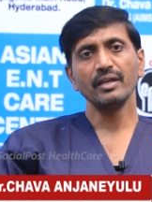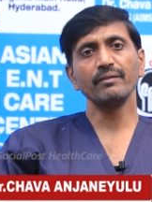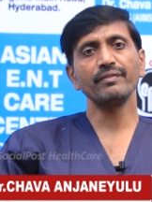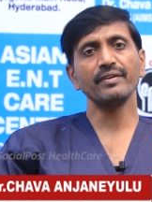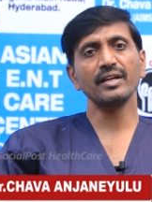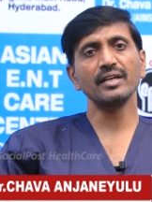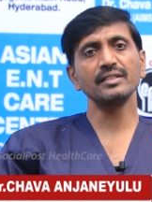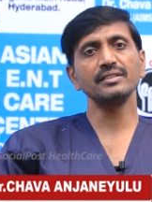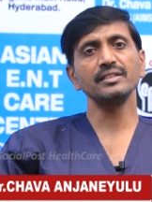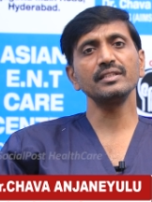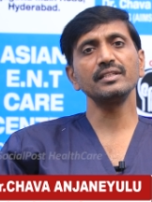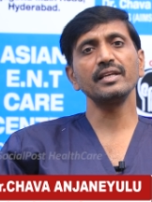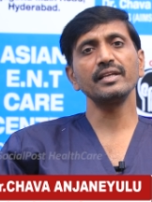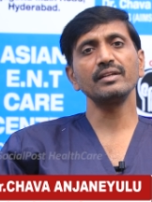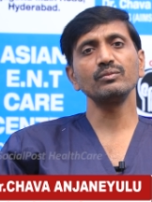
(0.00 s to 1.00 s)
If allergy
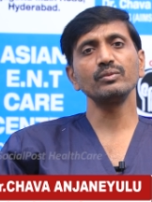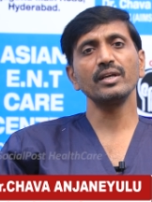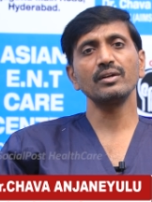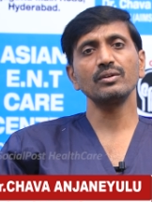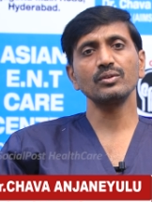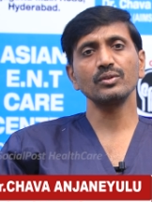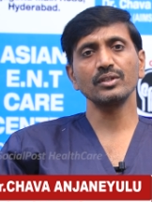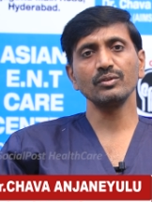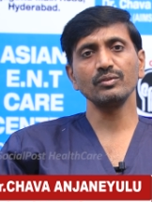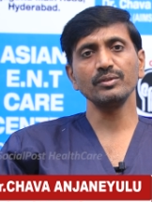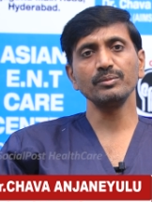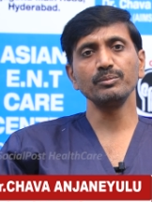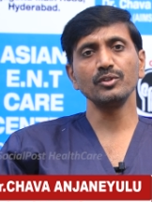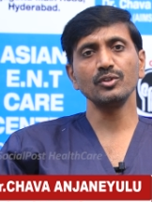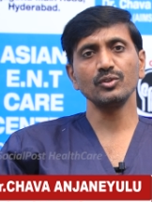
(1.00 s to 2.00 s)
there, we have to give
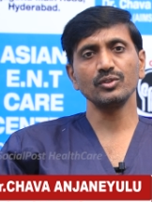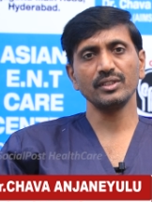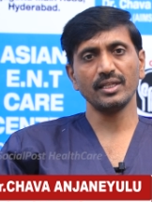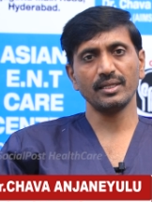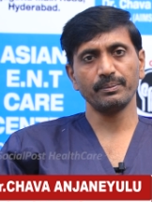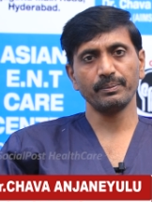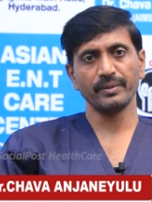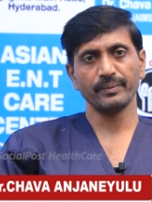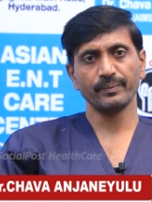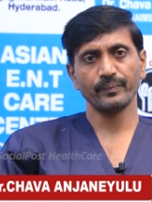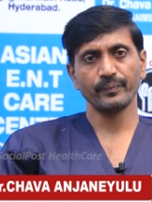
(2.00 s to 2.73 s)
immunotherapy.